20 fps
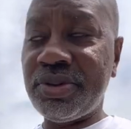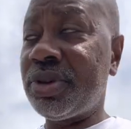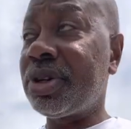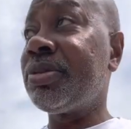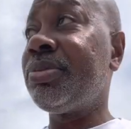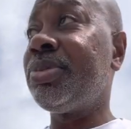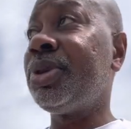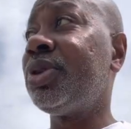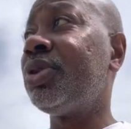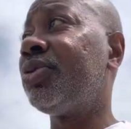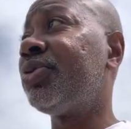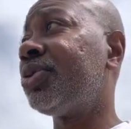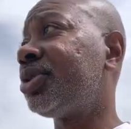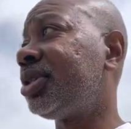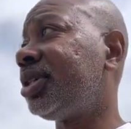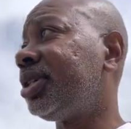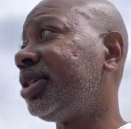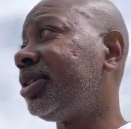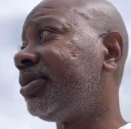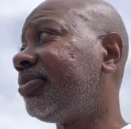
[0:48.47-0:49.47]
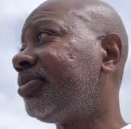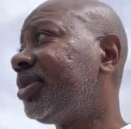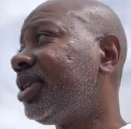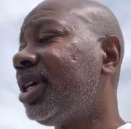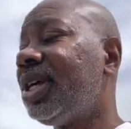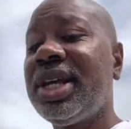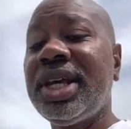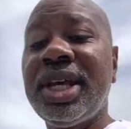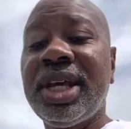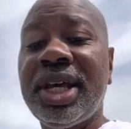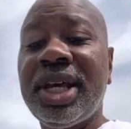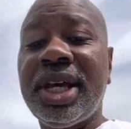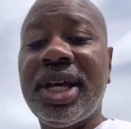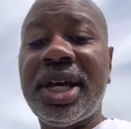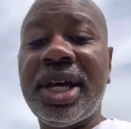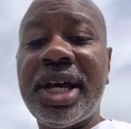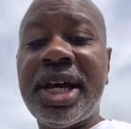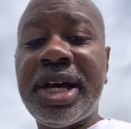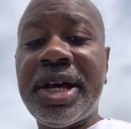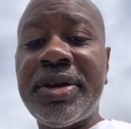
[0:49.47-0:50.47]
a beautiful scene.
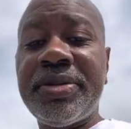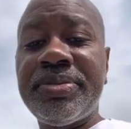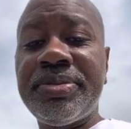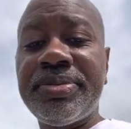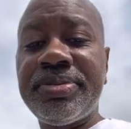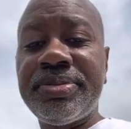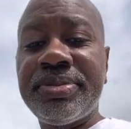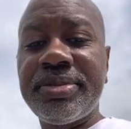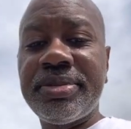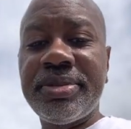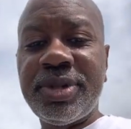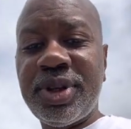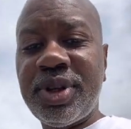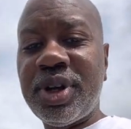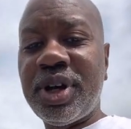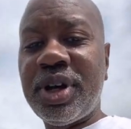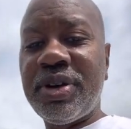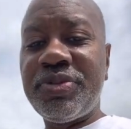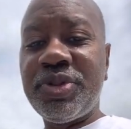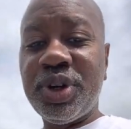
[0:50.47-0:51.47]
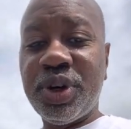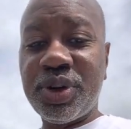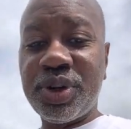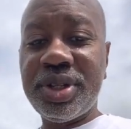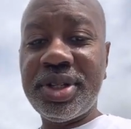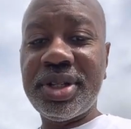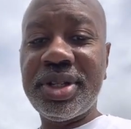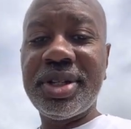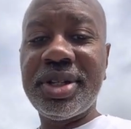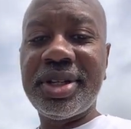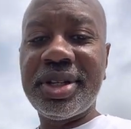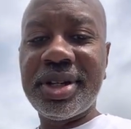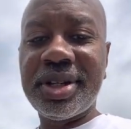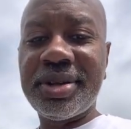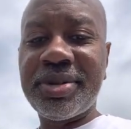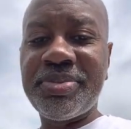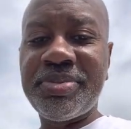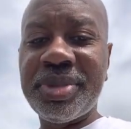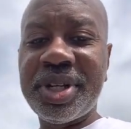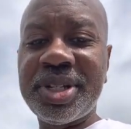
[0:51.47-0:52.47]
Y'all have noticed
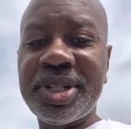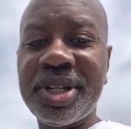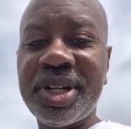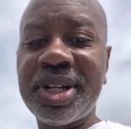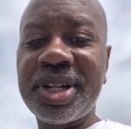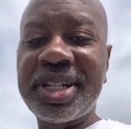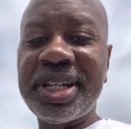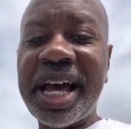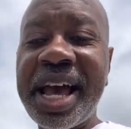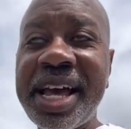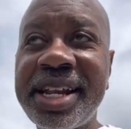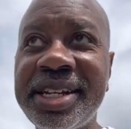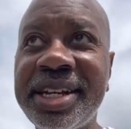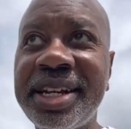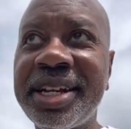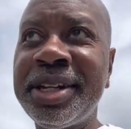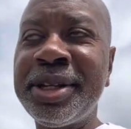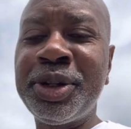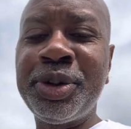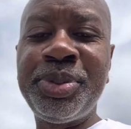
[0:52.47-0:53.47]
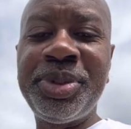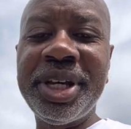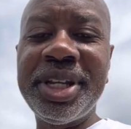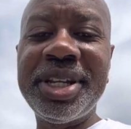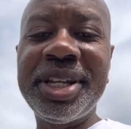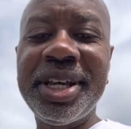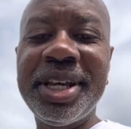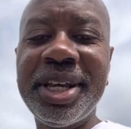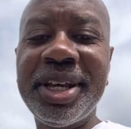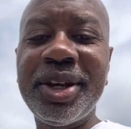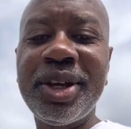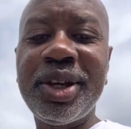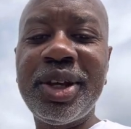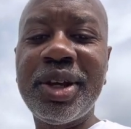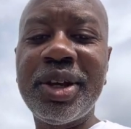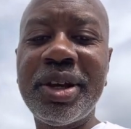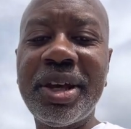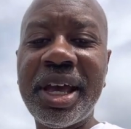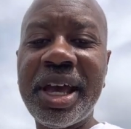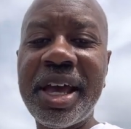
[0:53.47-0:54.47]
my tongue tied there a little bit.
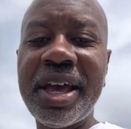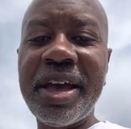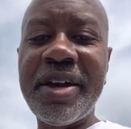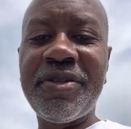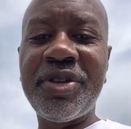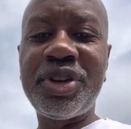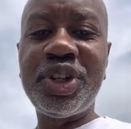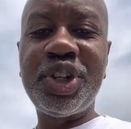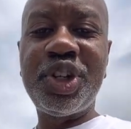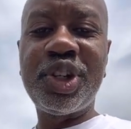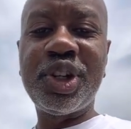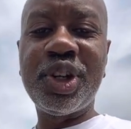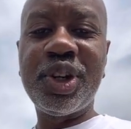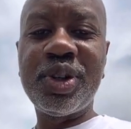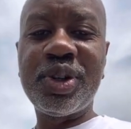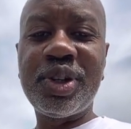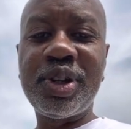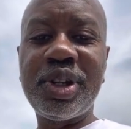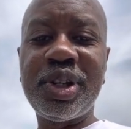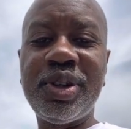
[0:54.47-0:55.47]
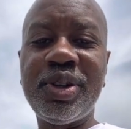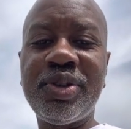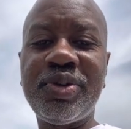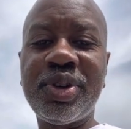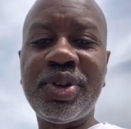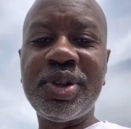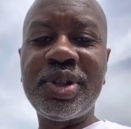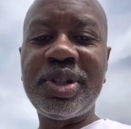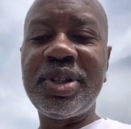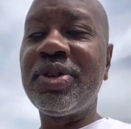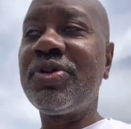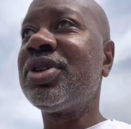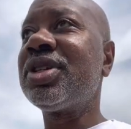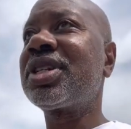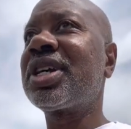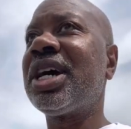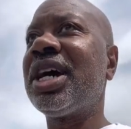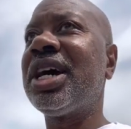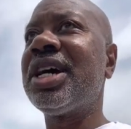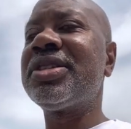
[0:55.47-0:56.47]
I have on the shirt University of
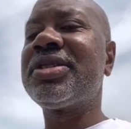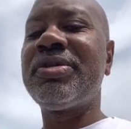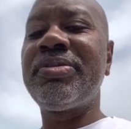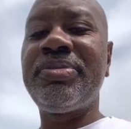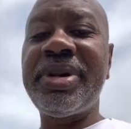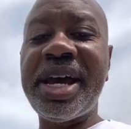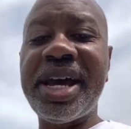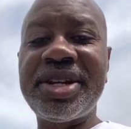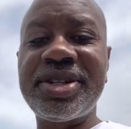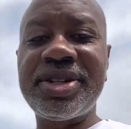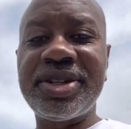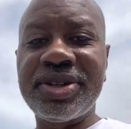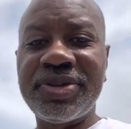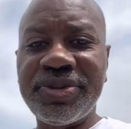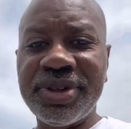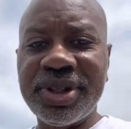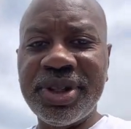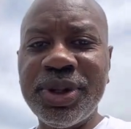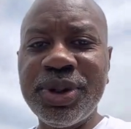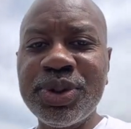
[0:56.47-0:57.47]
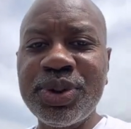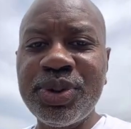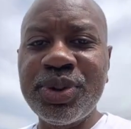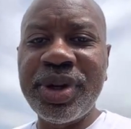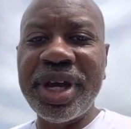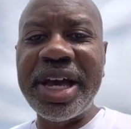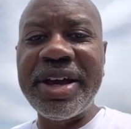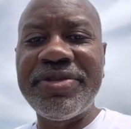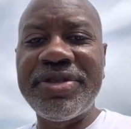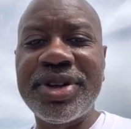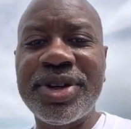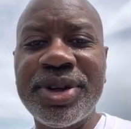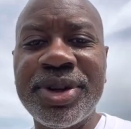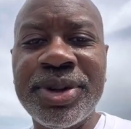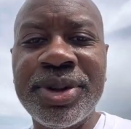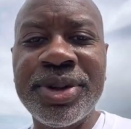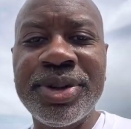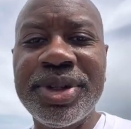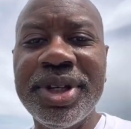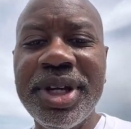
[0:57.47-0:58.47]
Wisconsin Badgers. For those who haven't
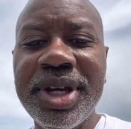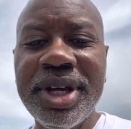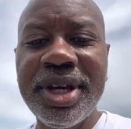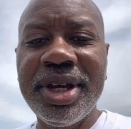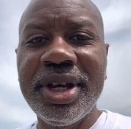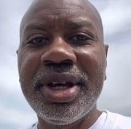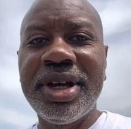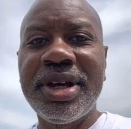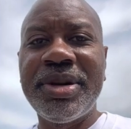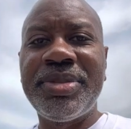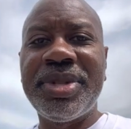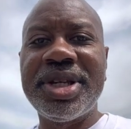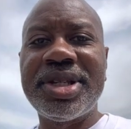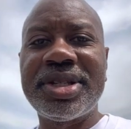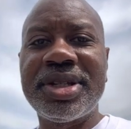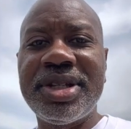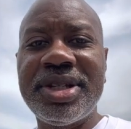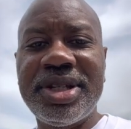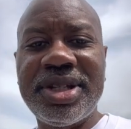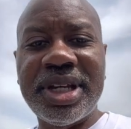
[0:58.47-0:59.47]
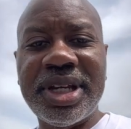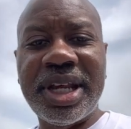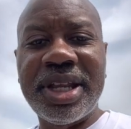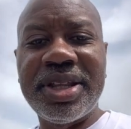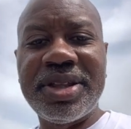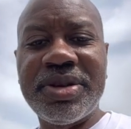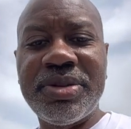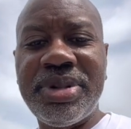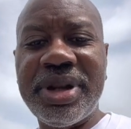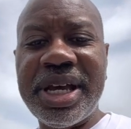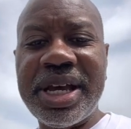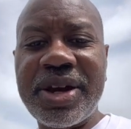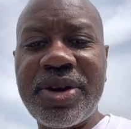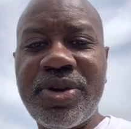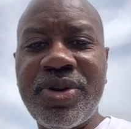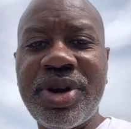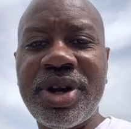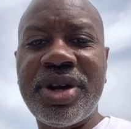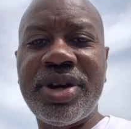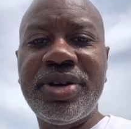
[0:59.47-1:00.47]
heard, my son Jonathan
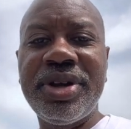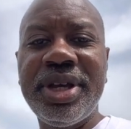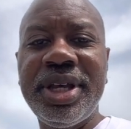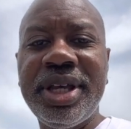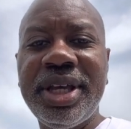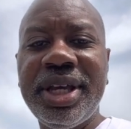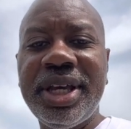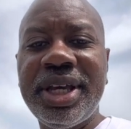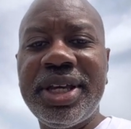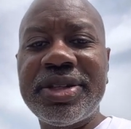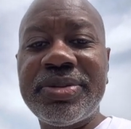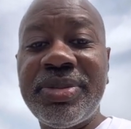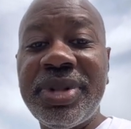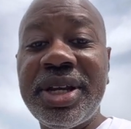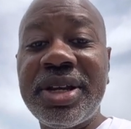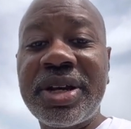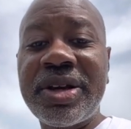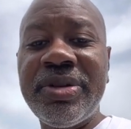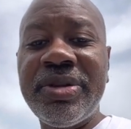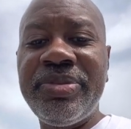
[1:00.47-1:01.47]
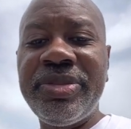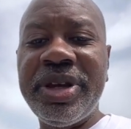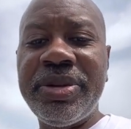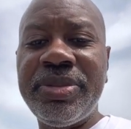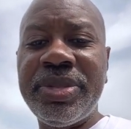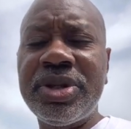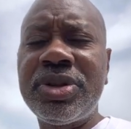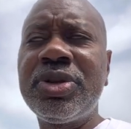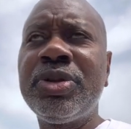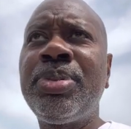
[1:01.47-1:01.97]
Blackwell has made a commitment to